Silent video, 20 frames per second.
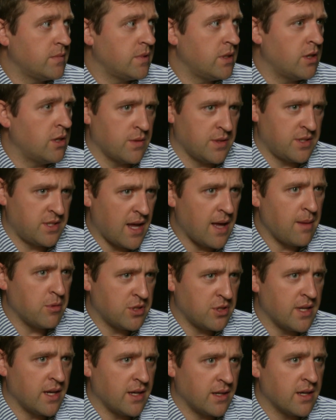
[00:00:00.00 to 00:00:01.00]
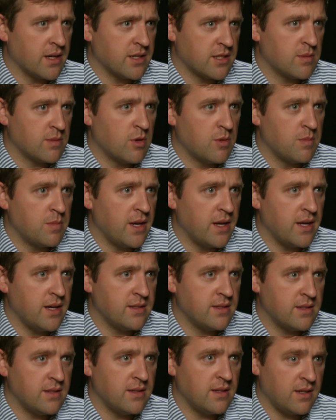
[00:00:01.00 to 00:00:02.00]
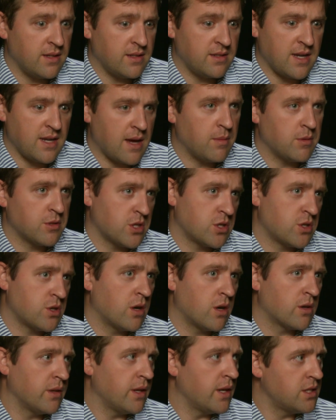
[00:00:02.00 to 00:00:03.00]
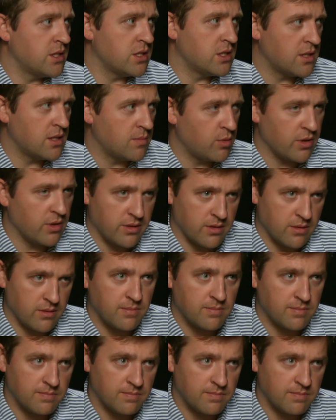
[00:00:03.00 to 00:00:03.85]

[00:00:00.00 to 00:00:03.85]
establish that customer base and establish a strong relationship with them.